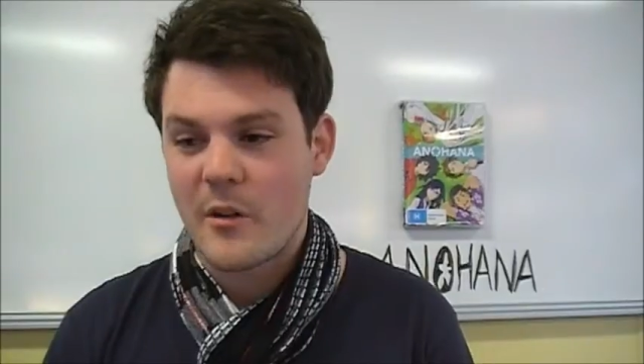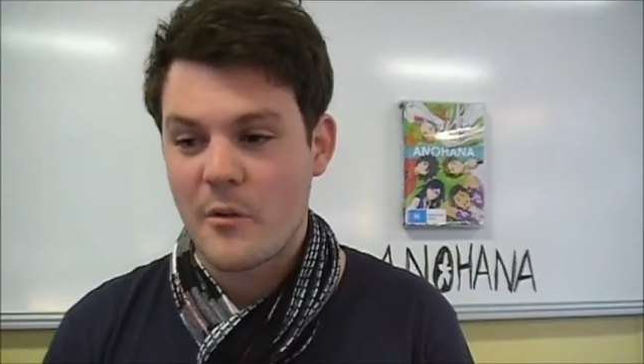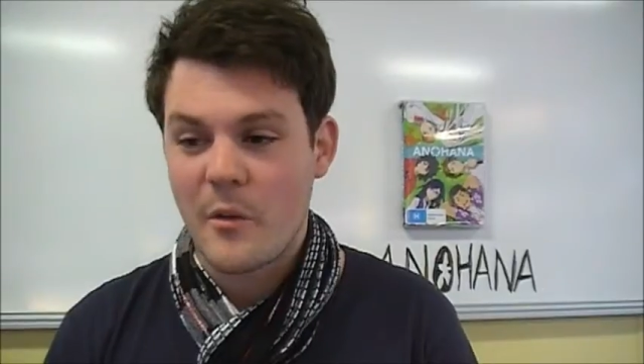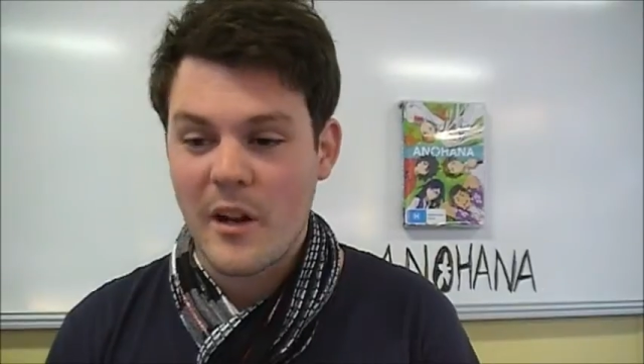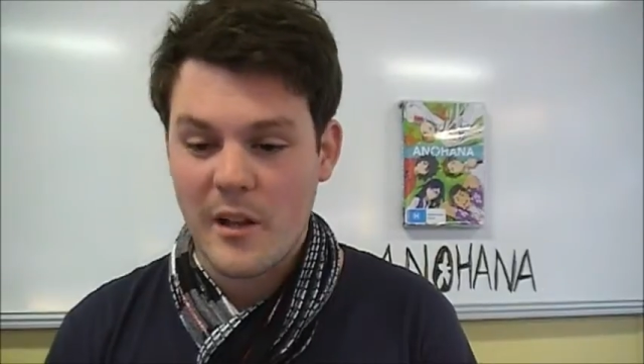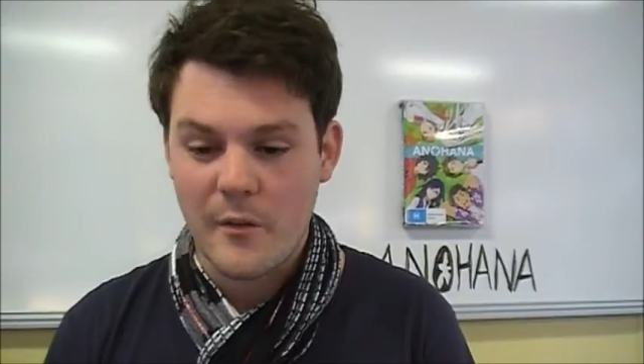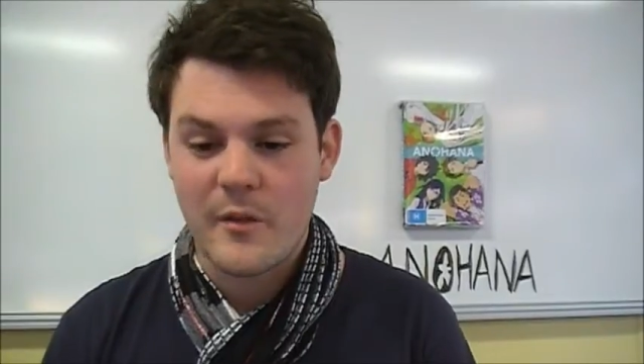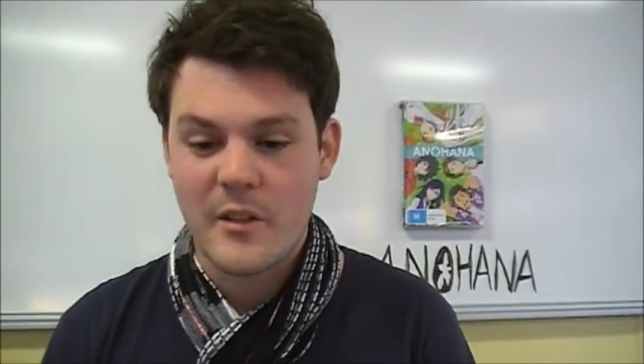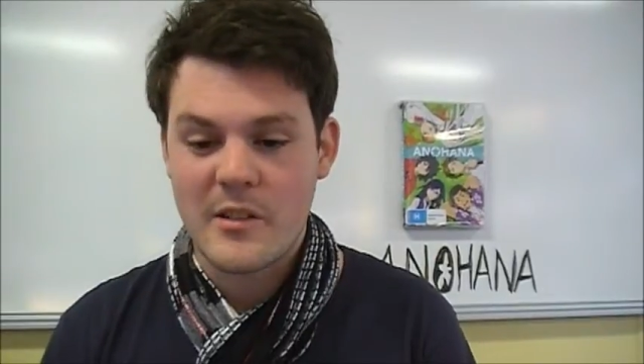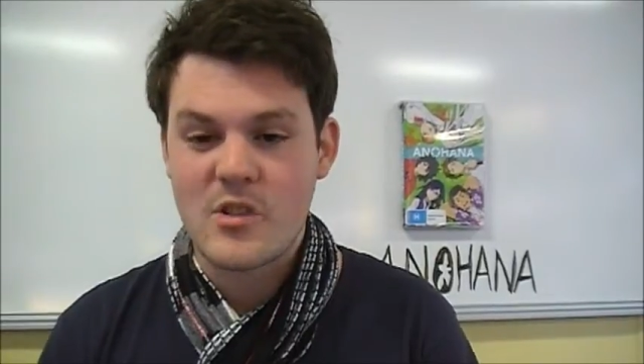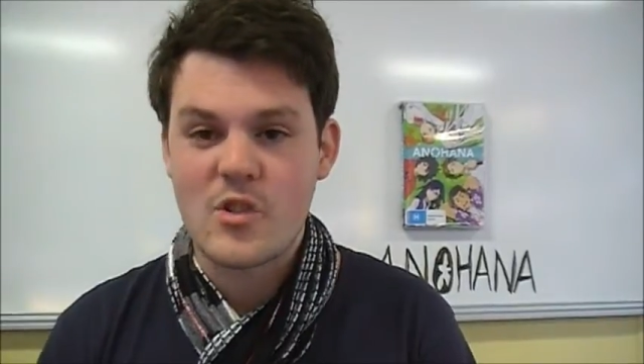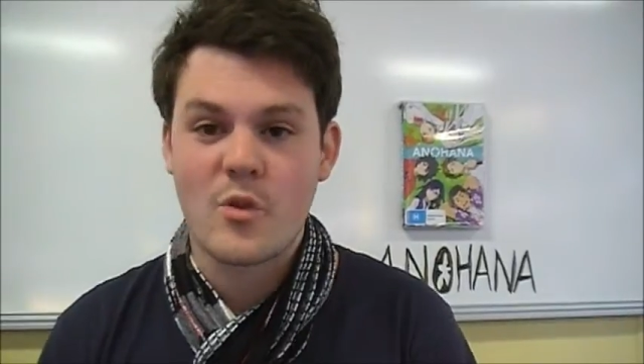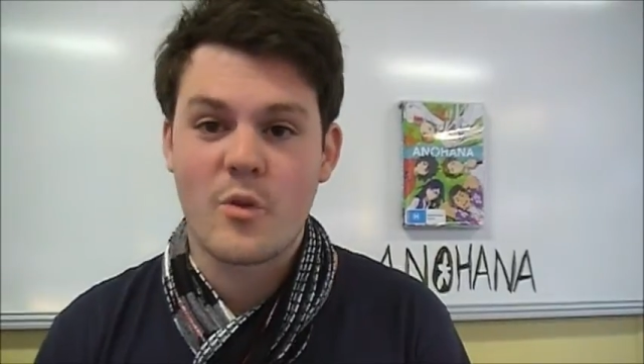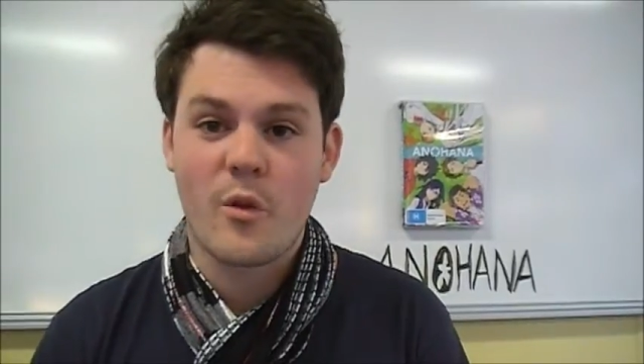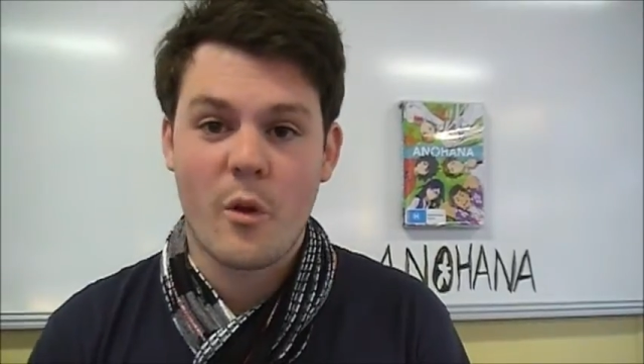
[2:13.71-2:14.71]
relevant
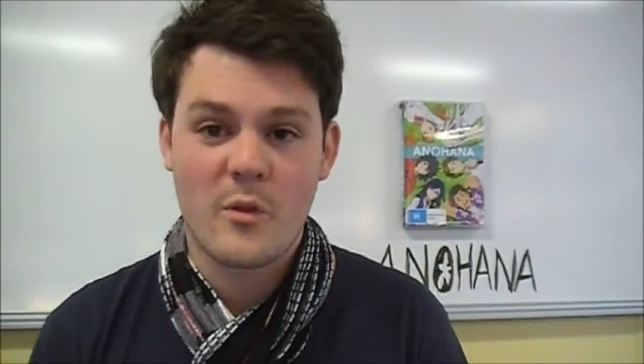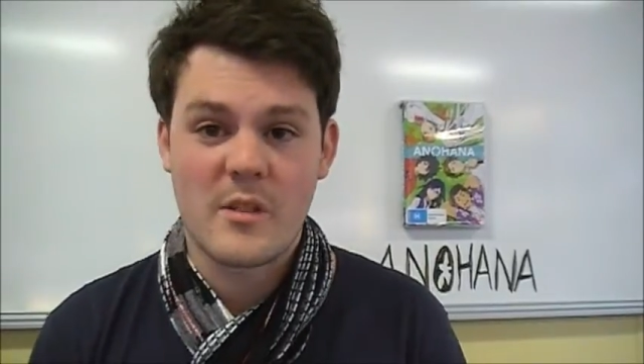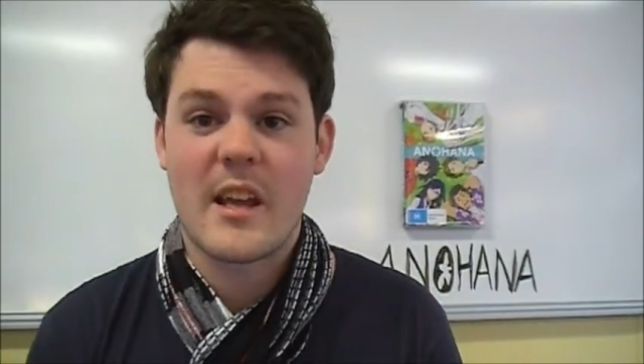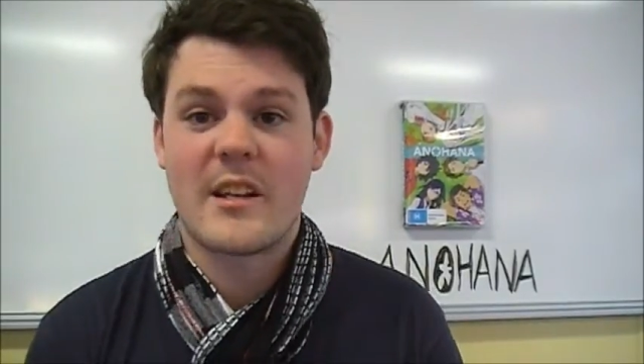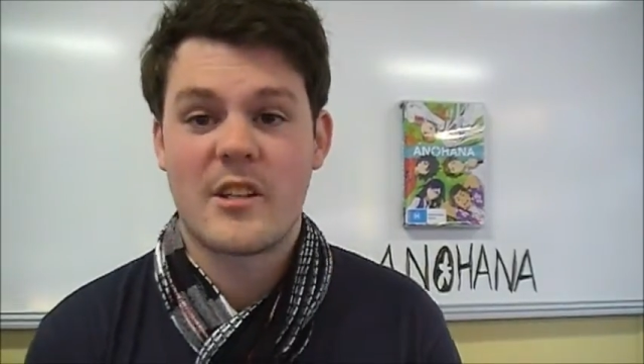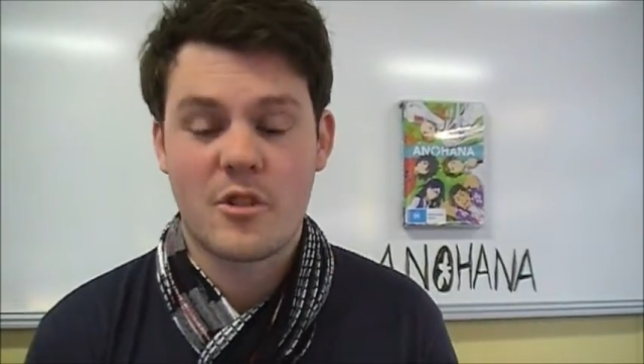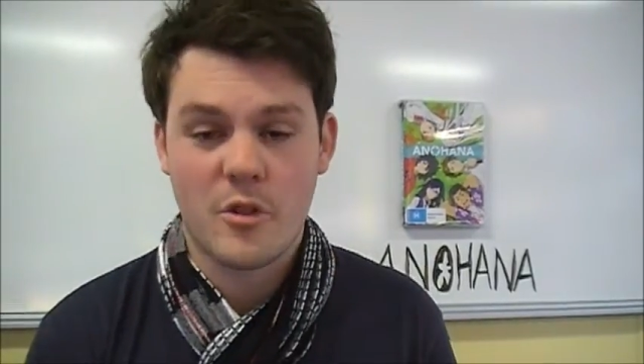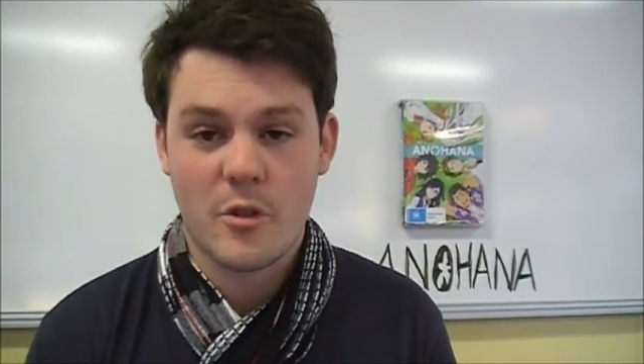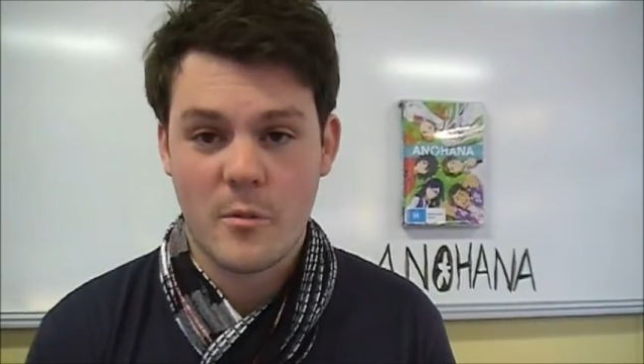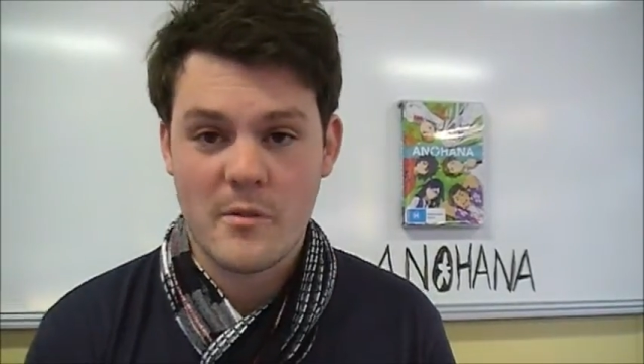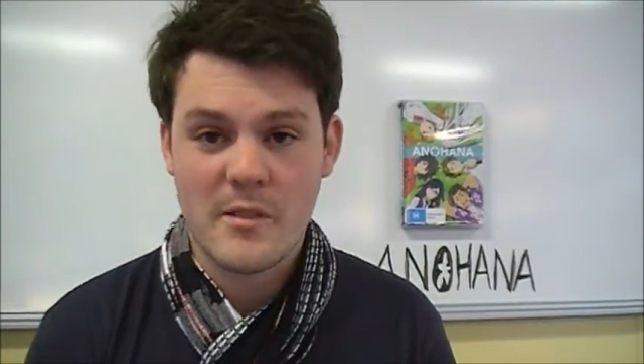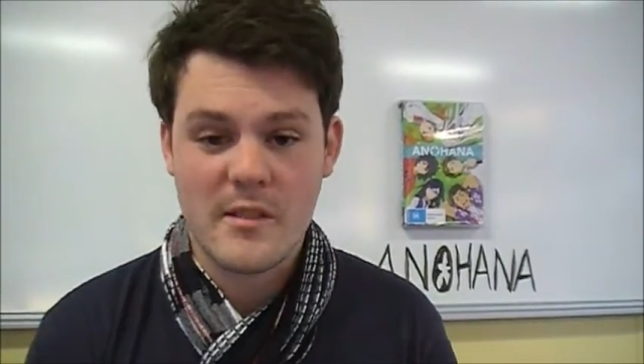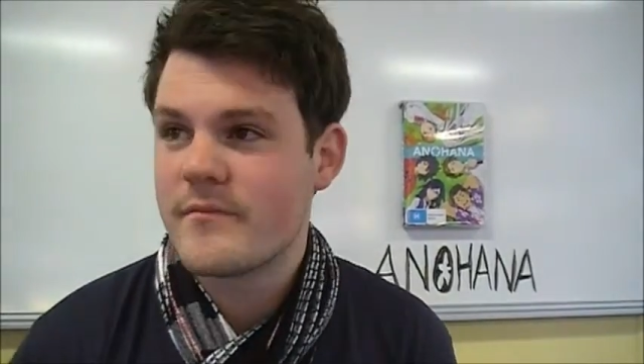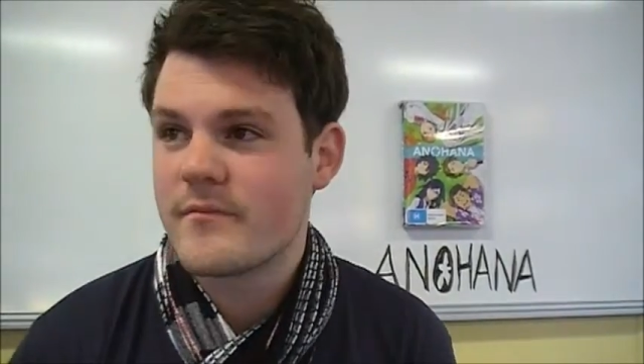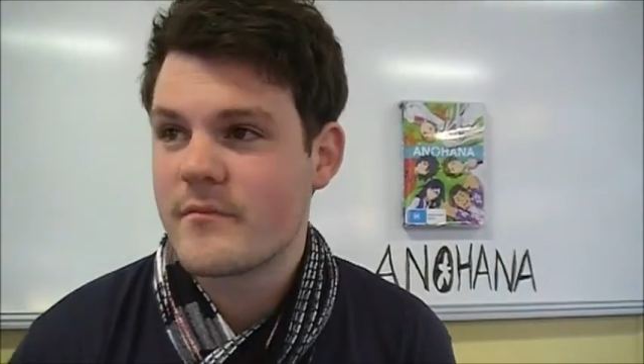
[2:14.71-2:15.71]
to those age
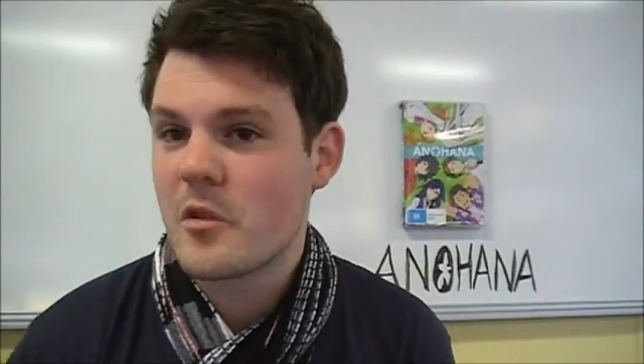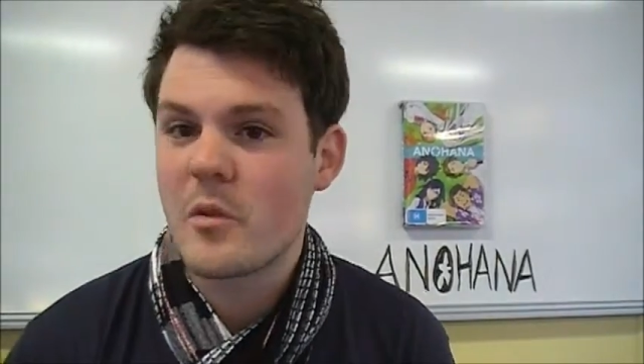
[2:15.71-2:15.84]
groups.